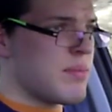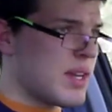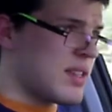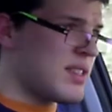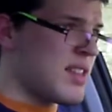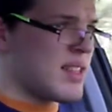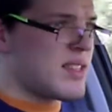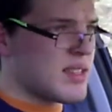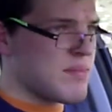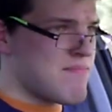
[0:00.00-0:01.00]
Because that's
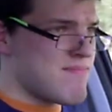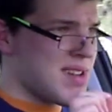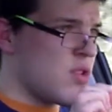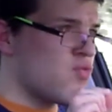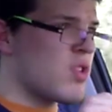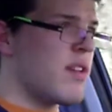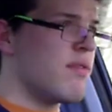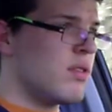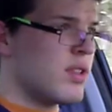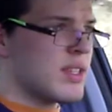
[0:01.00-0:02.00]
its main
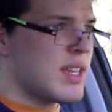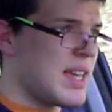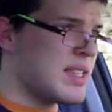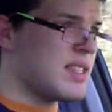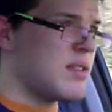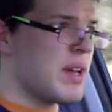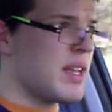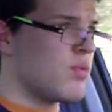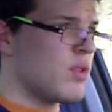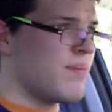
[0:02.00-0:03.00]
rival. Is it
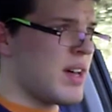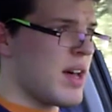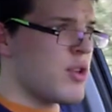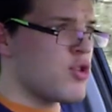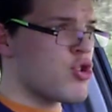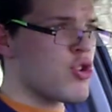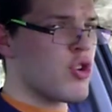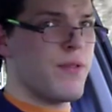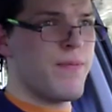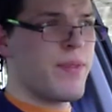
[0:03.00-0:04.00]
better? Well, I'm not sure.